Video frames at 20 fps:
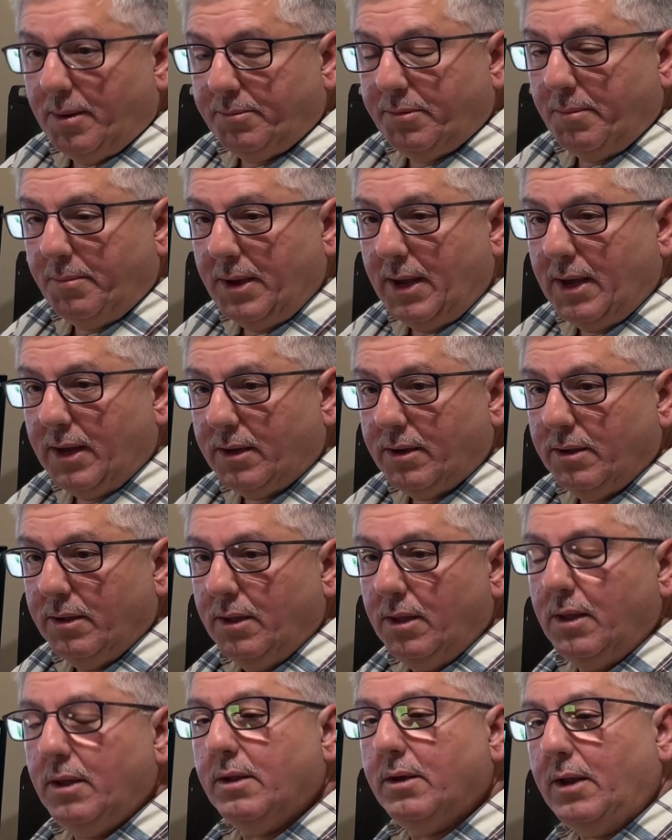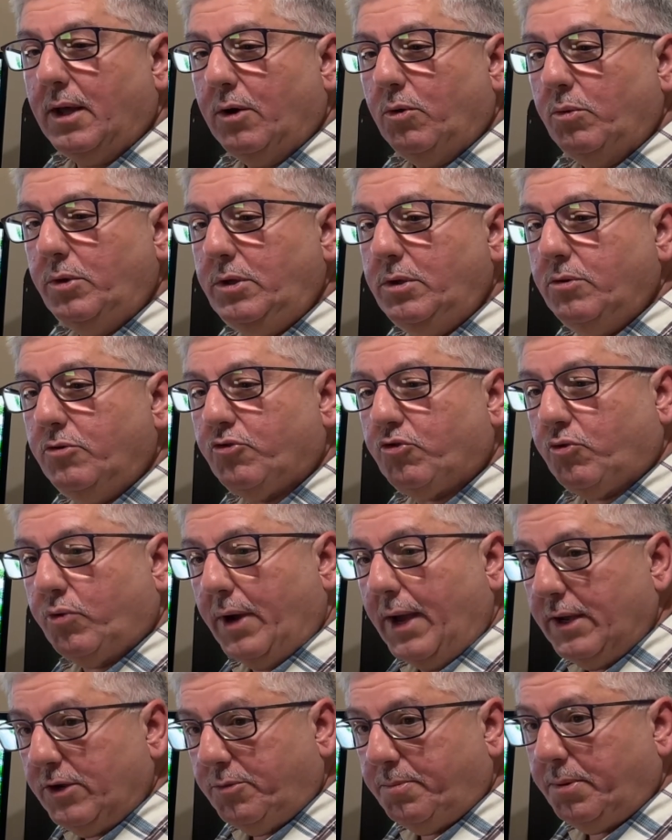up the Mac. Now we use
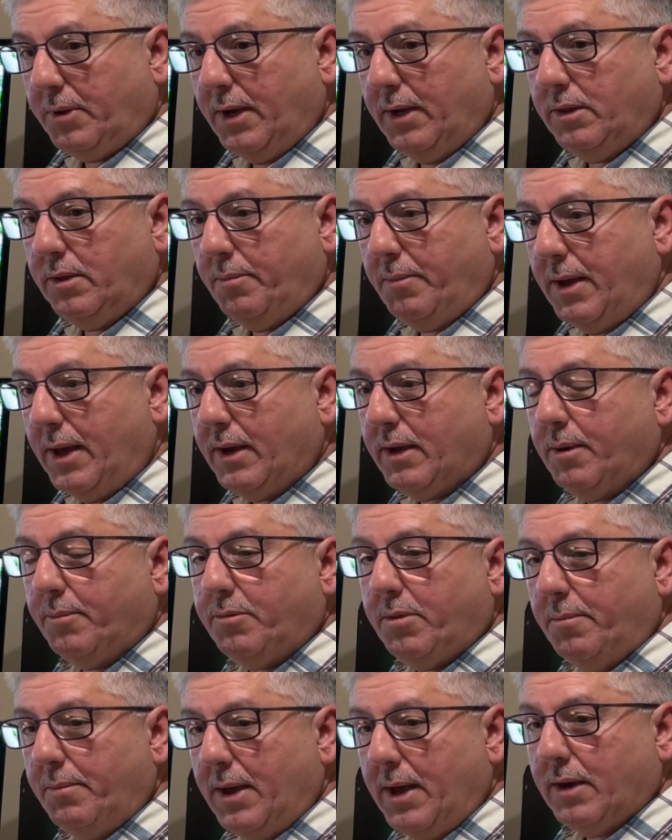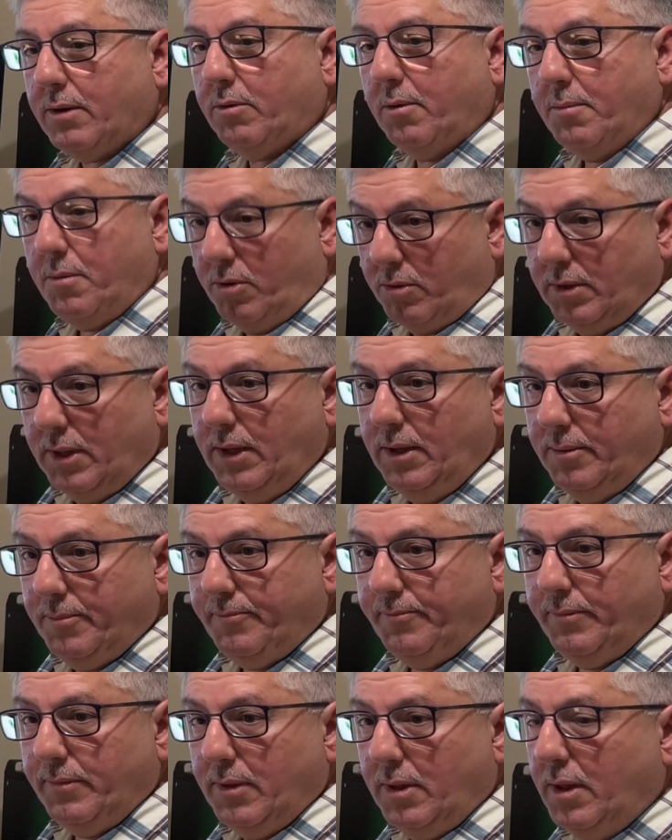CrashPlan to back up the Mac remotely,
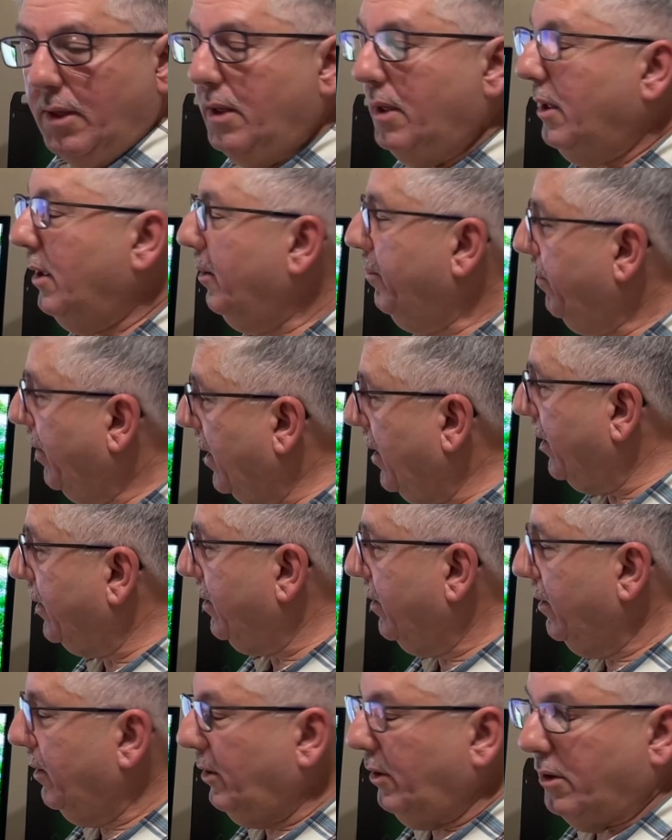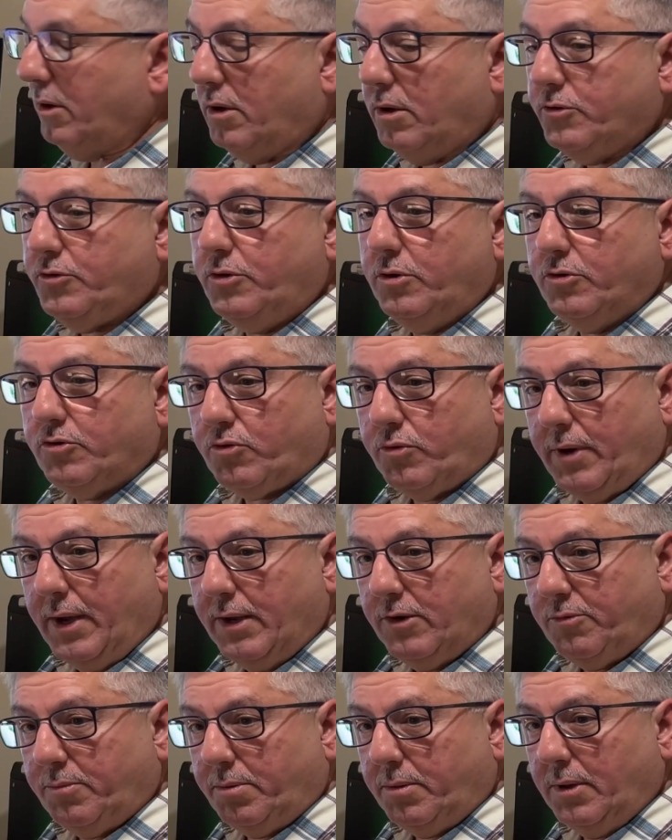but you can also use
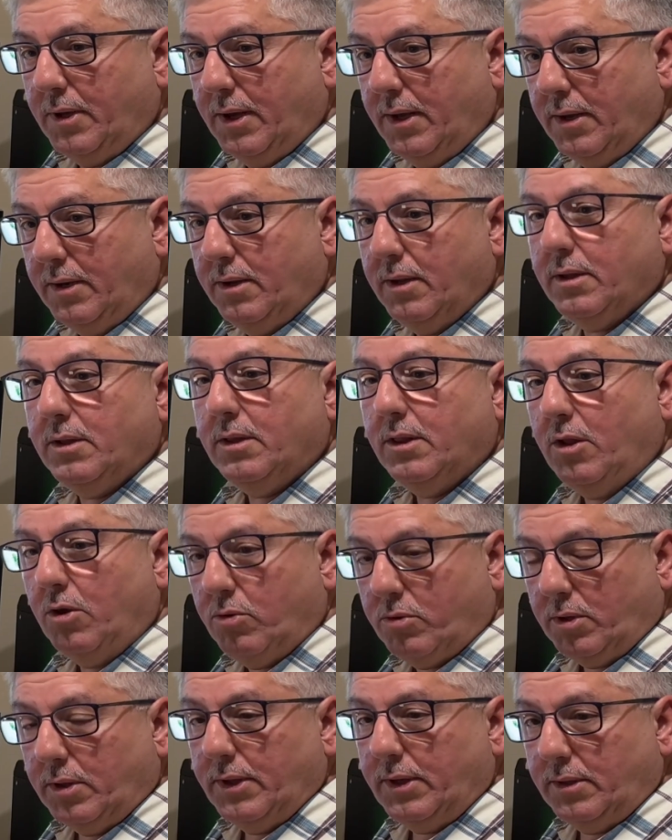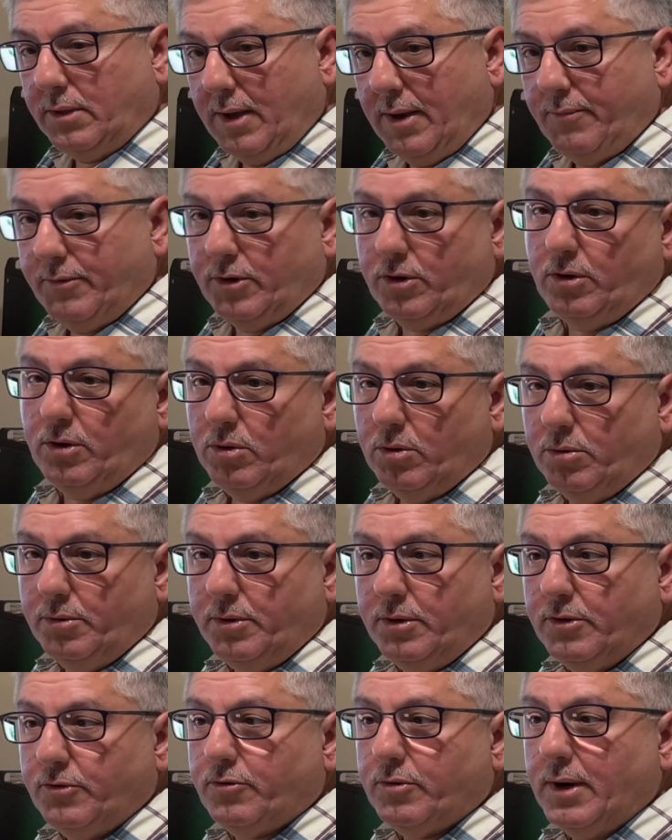CrashPlan locally to have it to your
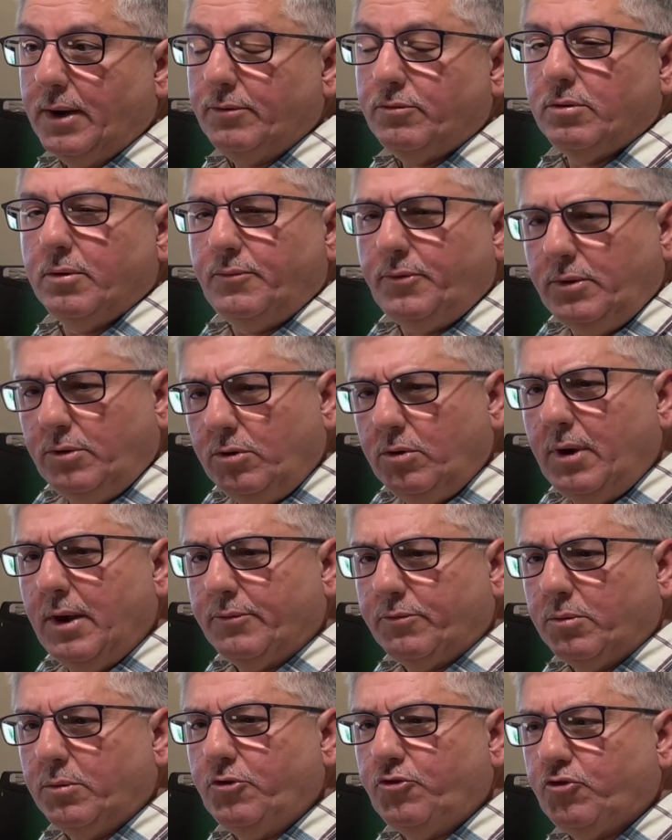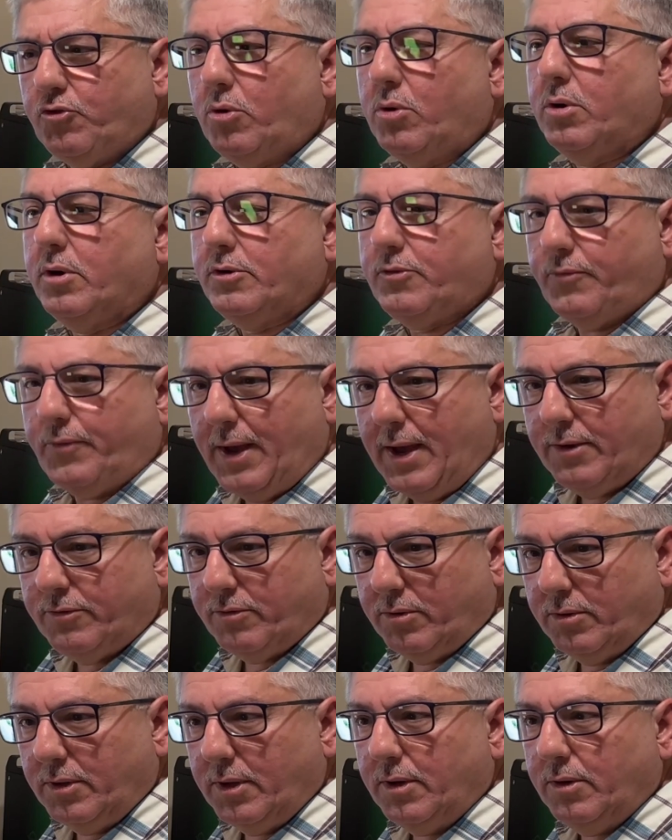own disk drive. So if you do have to restore, it's
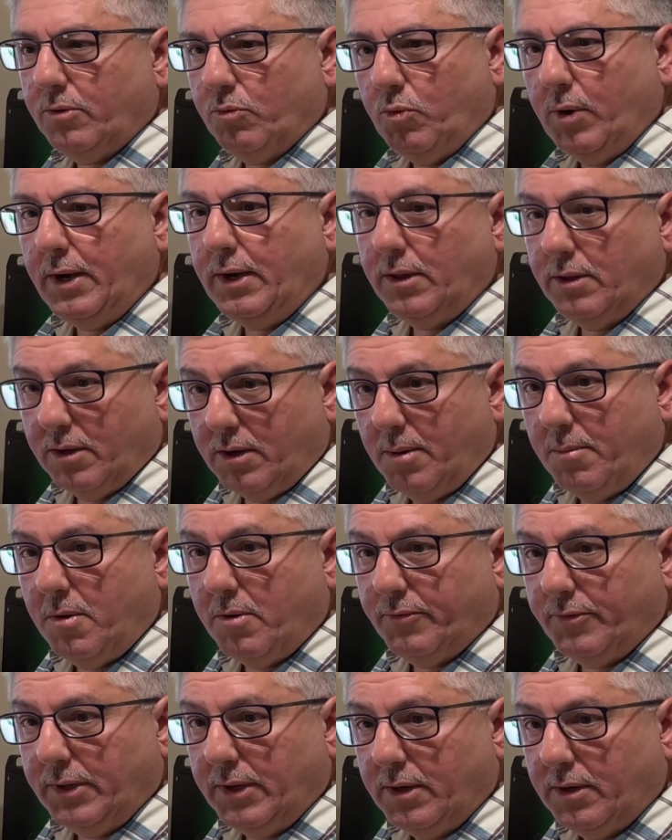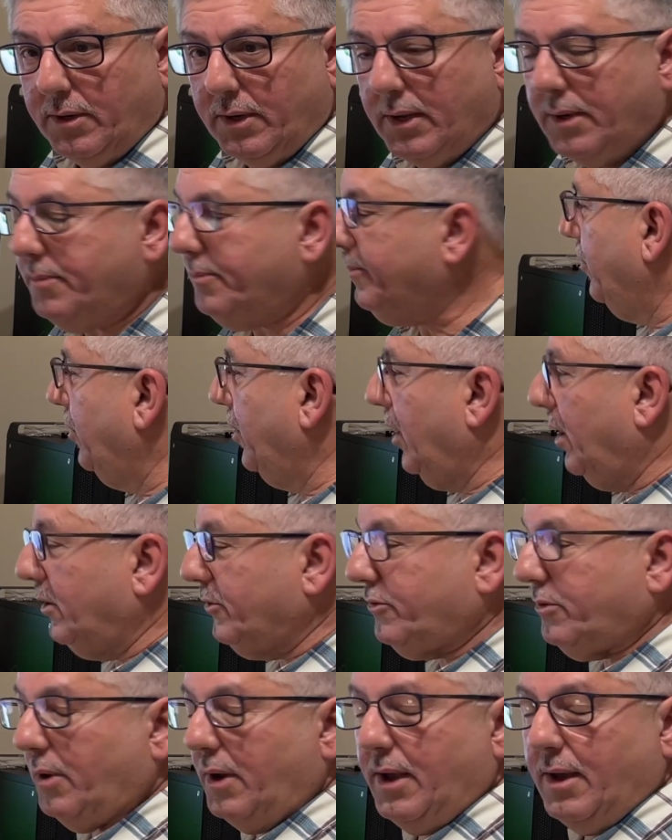faster than waiting to come over the internet. We
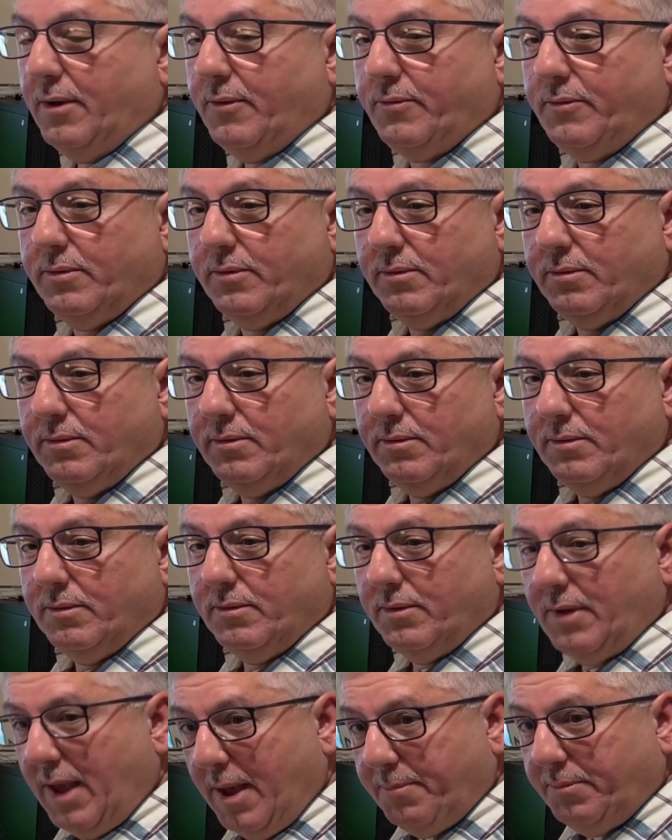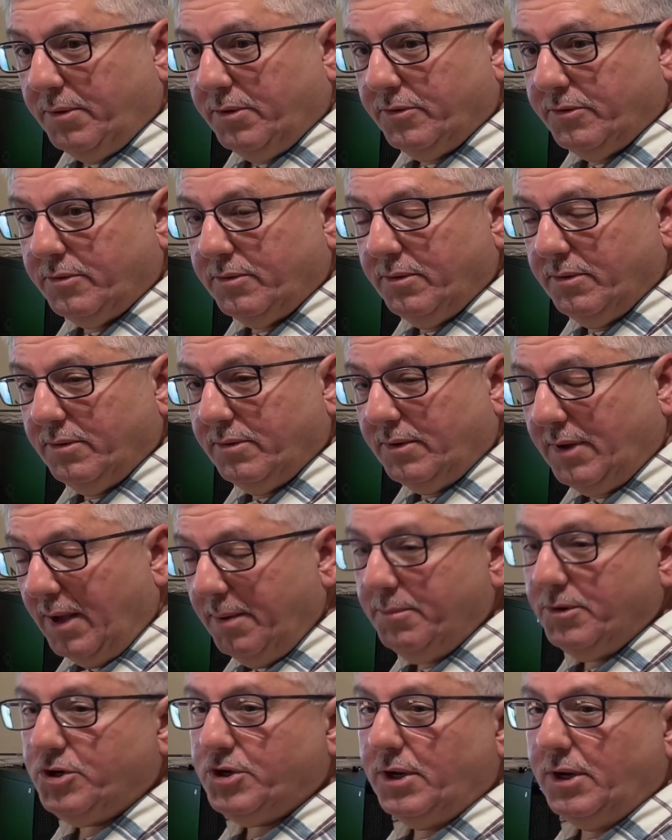also have Apple's
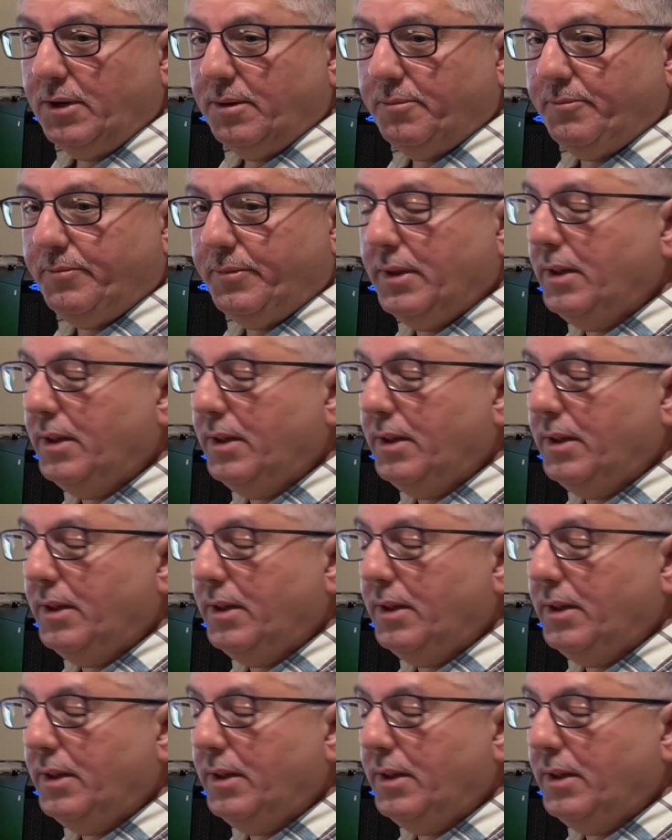Time Machine.